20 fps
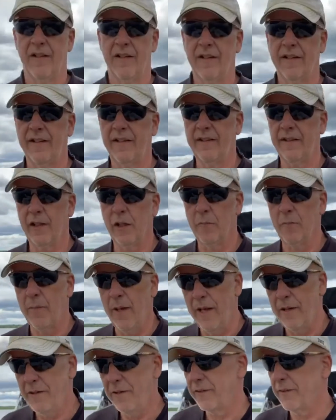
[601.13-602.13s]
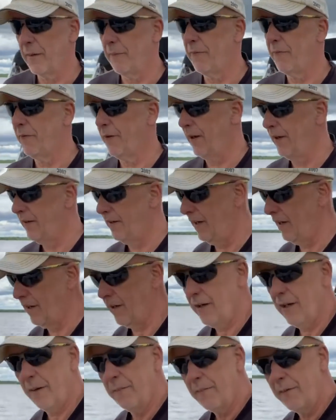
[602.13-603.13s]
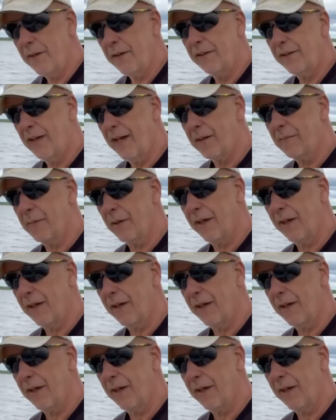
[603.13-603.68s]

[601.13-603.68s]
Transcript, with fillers: and these little benches up front are comfy as heck, but